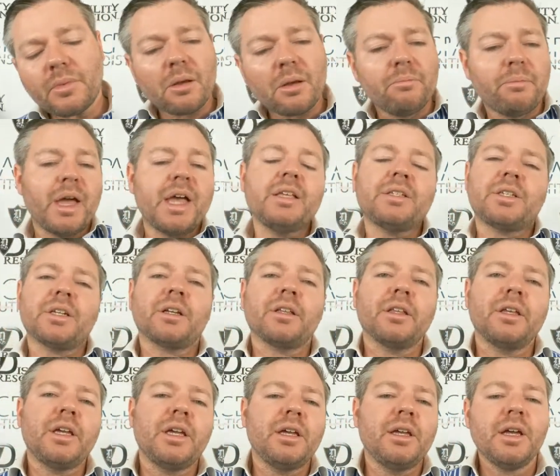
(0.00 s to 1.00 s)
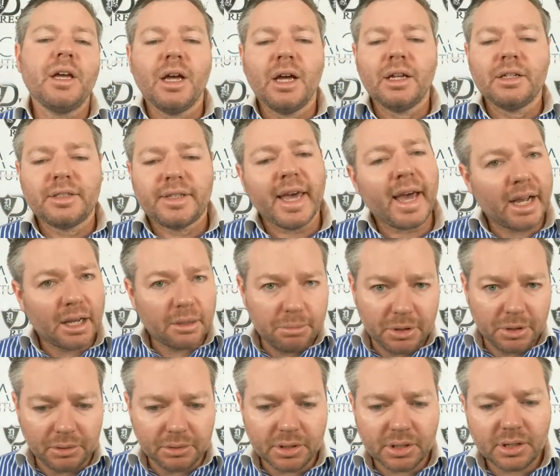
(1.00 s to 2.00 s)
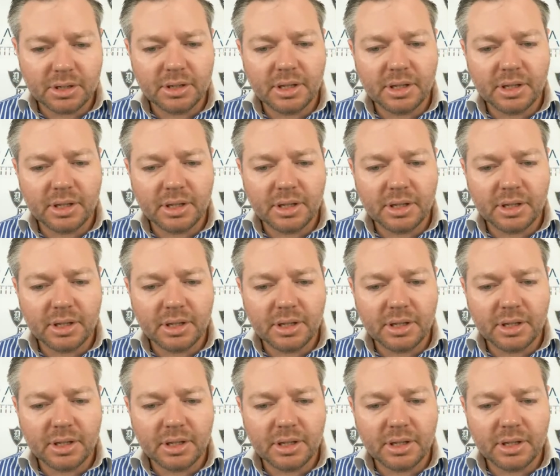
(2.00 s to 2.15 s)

basically, tech boost.